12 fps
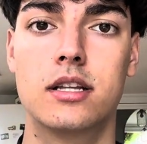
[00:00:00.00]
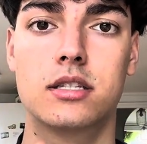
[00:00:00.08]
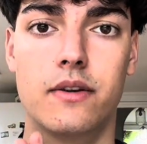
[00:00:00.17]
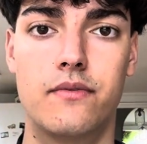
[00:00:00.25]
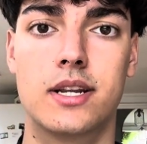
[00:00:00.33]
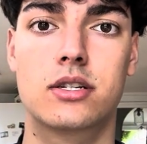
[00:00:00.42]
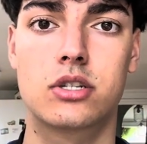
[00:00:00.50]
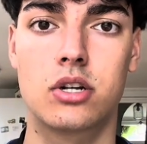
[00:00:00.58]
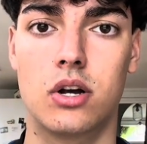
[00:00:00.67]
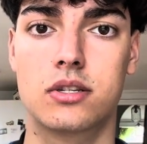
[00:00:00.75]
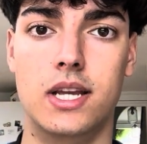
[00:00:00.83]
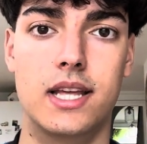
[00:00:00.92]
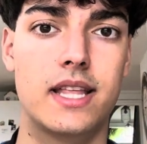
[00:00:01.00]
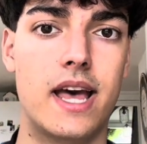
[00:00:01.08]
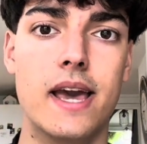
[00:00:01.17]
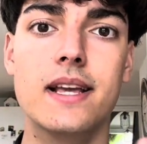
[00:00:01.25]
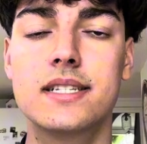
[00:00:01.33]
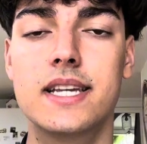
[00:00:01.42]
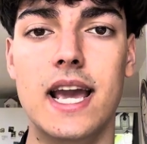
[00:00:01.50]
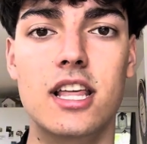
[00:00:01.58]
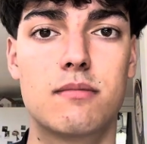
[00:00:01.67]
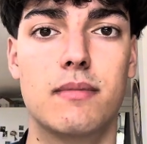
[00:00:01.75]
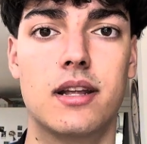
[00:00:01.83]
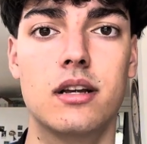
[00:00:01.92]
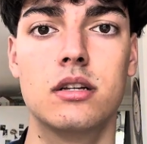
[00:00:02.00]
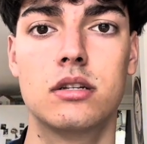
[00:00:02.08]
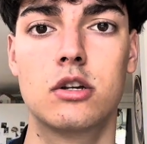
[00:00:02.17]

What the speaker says: to finish a chance in the 88th minute